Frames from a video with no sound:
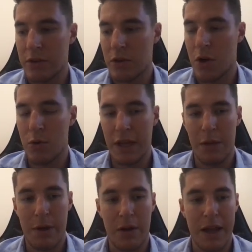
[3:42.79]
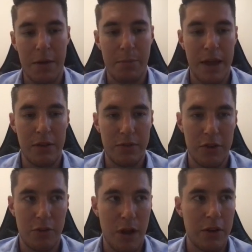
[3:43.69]
cold email campaigns. They're
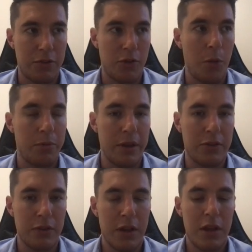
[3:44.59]
trying to stop this.